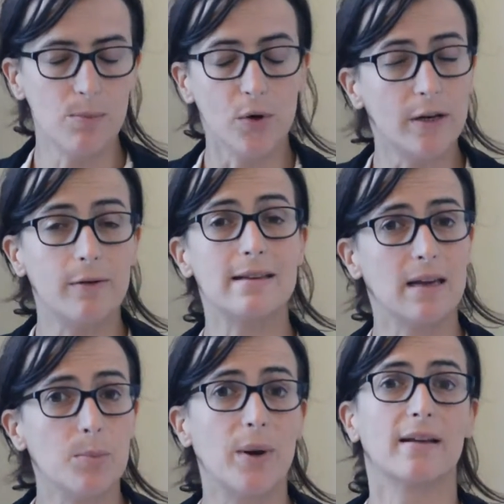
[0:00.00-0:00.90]
moderate
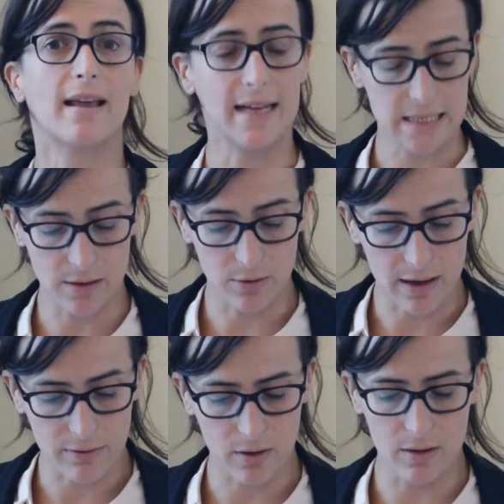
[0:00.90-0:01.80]
impact at EU
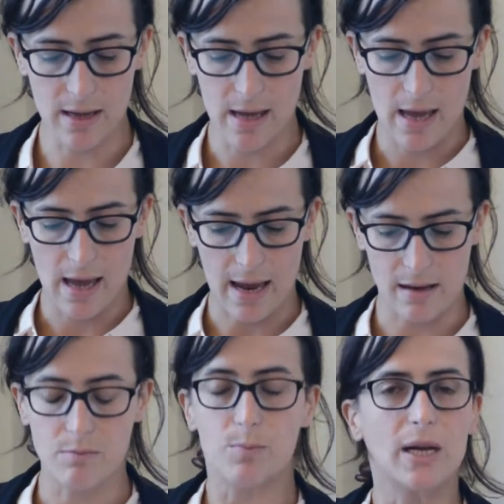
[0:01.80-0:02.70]
level,
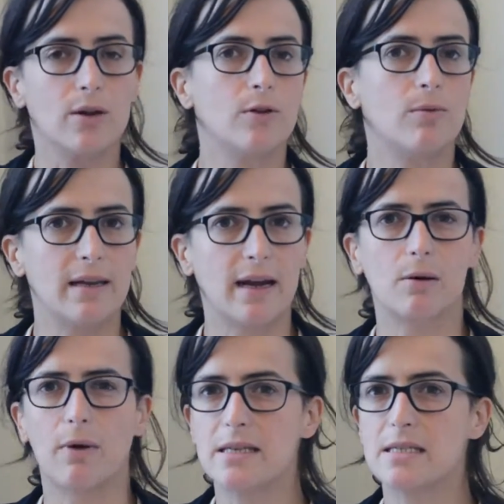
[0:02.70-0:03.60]
and below the radar
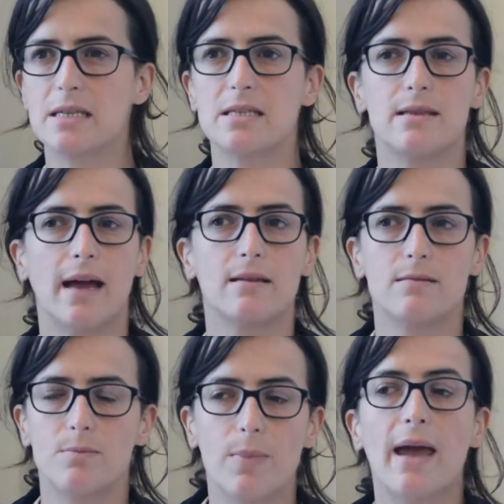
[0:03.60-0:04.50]
crises
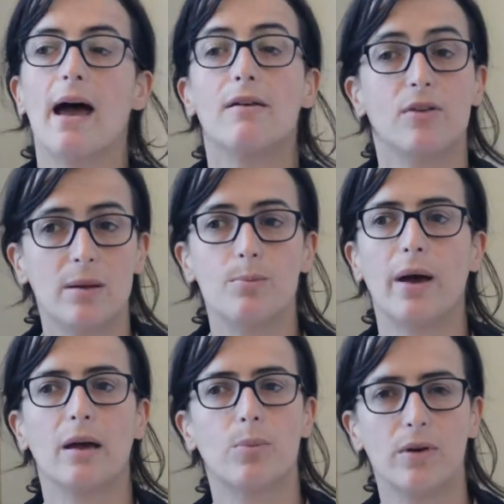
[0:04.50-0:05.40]
that may have an
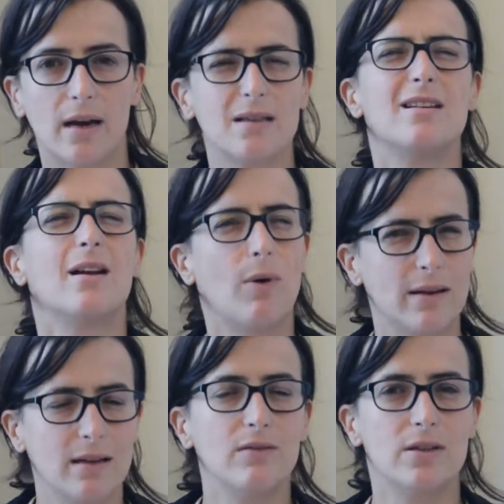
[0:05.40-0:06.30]
impact but are still
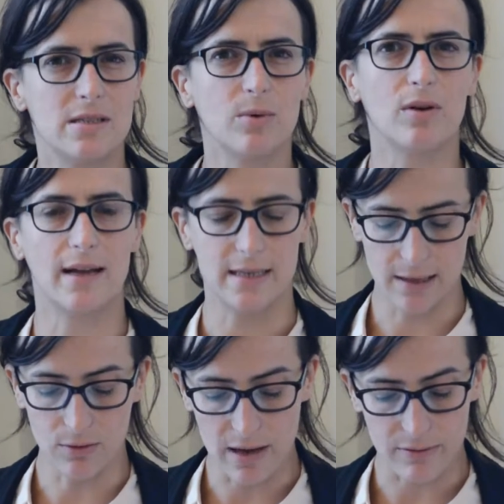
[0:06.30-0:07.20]
quite invisible at
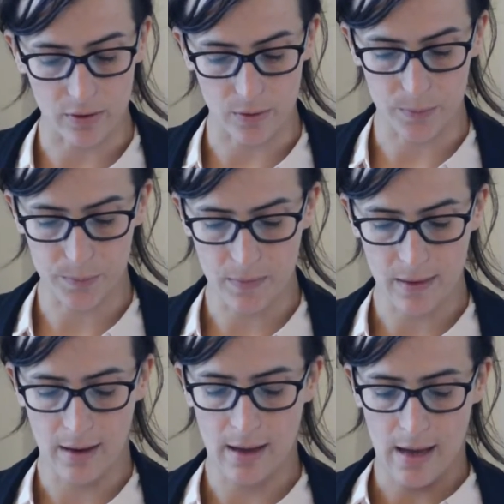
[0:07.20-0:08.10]
EU level.
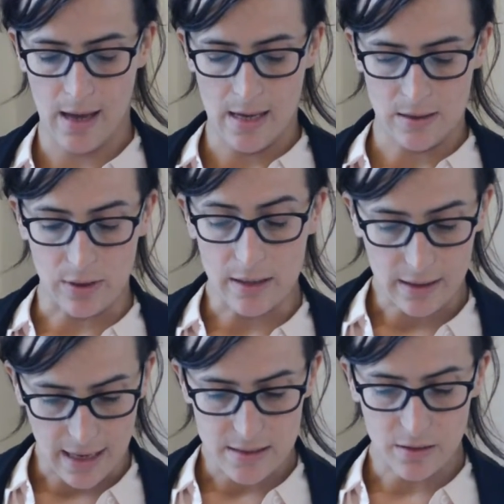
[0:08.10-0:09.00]
So in
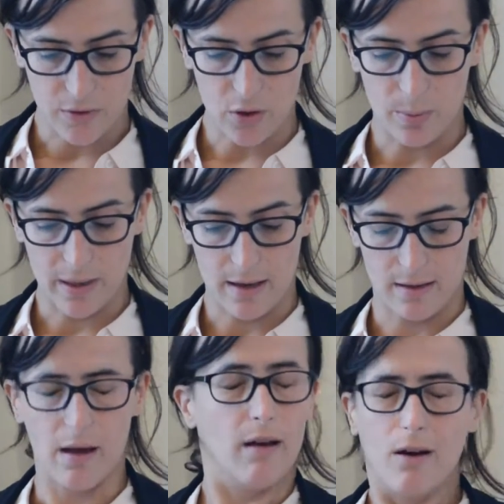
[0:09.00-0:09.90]
the case of
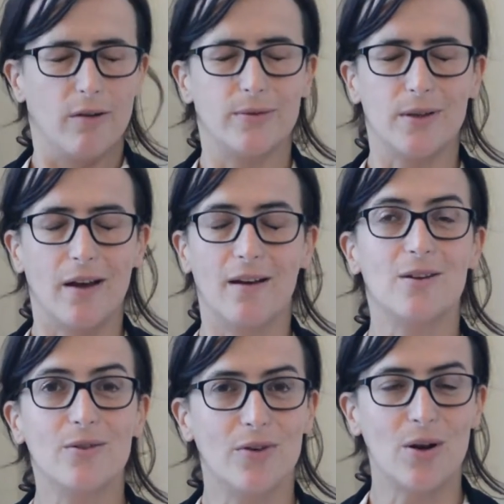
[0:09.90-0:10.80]
youth